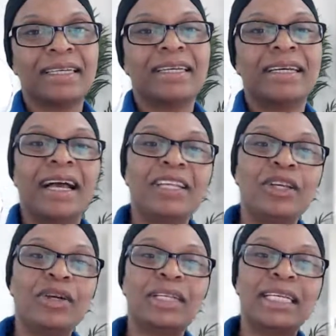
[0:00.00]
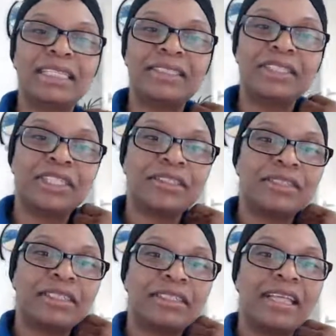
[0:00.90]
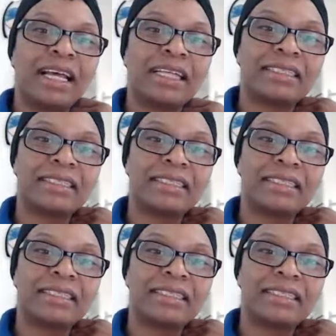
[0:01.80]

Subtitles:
A young lady shared that